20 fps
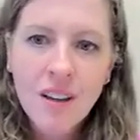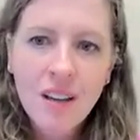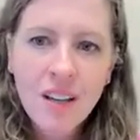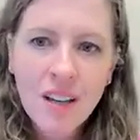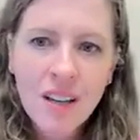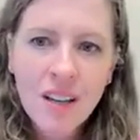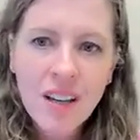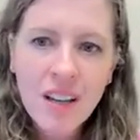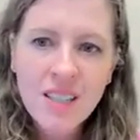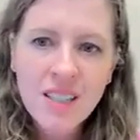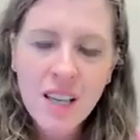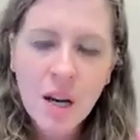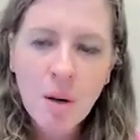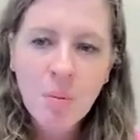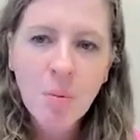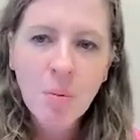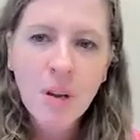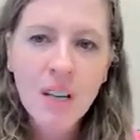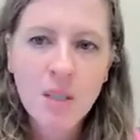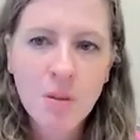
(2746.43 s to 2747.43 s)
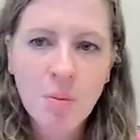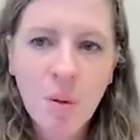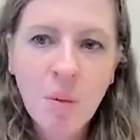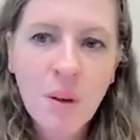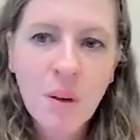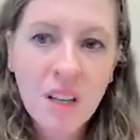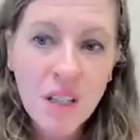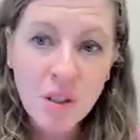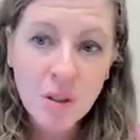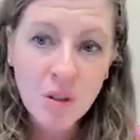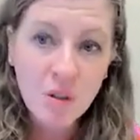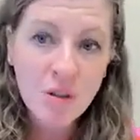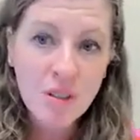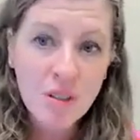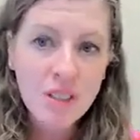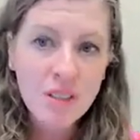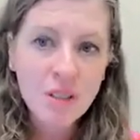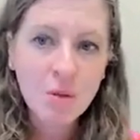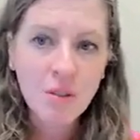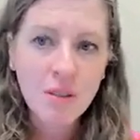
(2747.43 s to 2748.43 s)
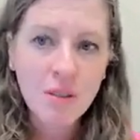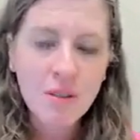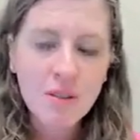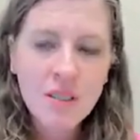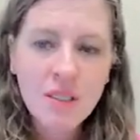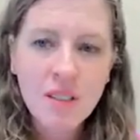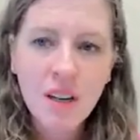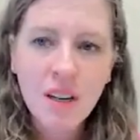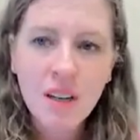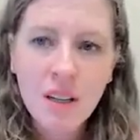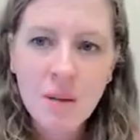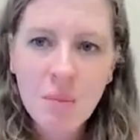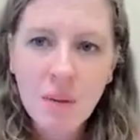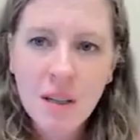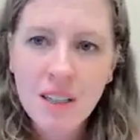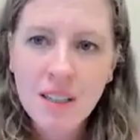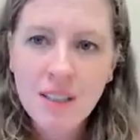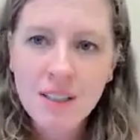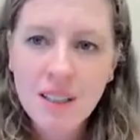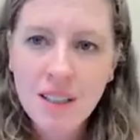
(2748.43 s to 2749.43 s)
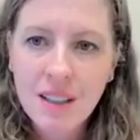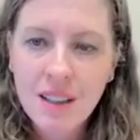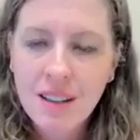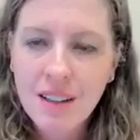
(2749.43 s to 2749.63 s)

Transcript: it's at a place where we can do this sort of study, because